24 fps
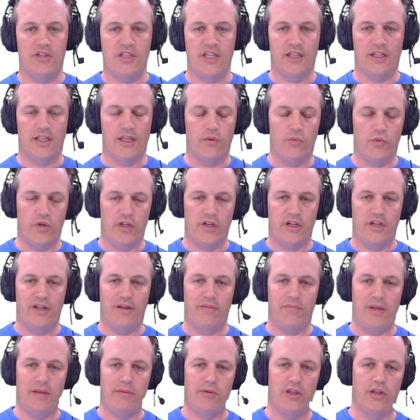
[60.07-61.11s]
TLE1
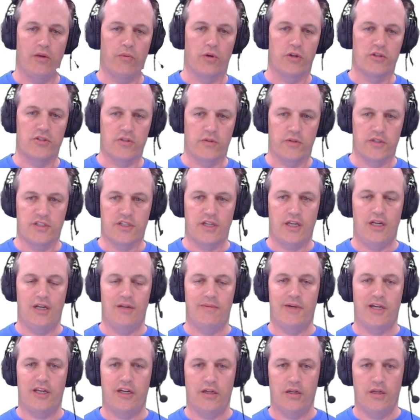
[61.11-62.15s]
and maybe they weren't so excited
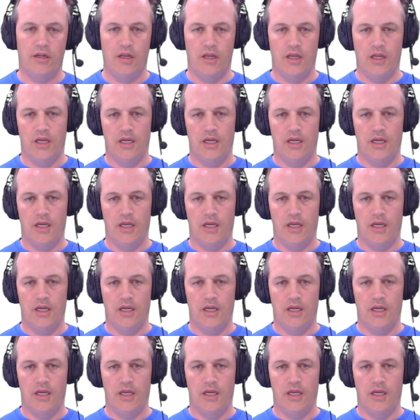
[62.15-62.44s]
about it,